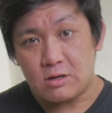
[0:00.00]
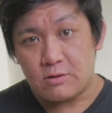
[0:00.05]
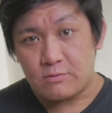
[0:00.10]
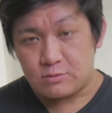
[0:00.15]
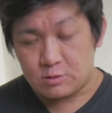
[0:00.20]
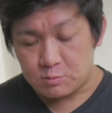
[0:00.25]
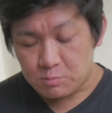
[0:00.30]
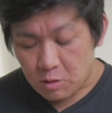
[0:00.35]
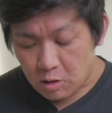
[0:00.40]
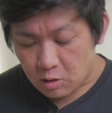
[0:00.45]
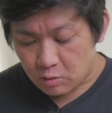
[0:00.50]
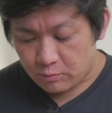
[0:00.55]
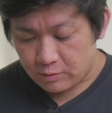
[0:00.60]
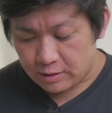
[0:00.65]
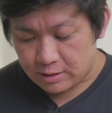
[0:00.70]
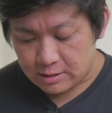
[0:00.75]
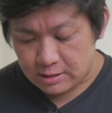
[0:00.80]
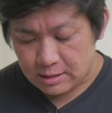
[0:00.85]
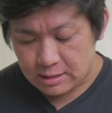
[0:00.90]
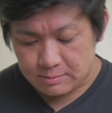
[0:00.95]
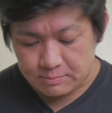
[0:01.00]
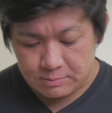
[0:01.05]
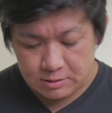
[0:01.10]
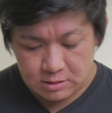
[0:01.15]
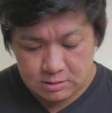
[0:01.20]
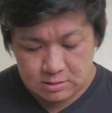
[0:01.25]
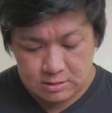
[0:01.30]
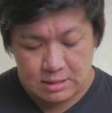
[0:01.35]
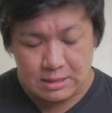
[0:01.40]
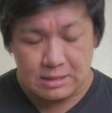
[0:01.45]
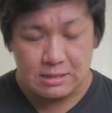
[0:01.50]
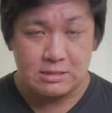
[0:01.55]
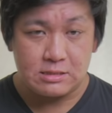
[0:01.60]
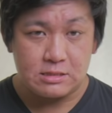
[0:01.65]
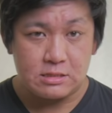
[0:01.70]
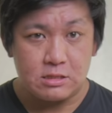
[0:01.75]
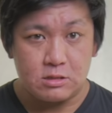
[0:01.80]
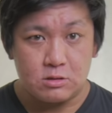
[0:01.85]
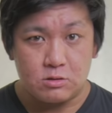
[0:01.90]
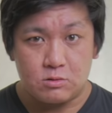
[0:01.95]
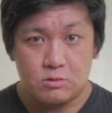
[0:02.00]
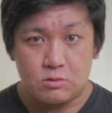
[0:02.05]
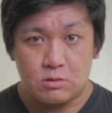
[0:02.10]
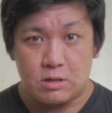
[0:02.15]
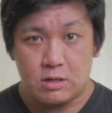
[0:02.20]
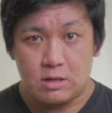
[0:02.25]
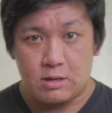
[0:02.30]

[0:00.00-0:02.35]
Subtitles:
of smallrig yet because they're still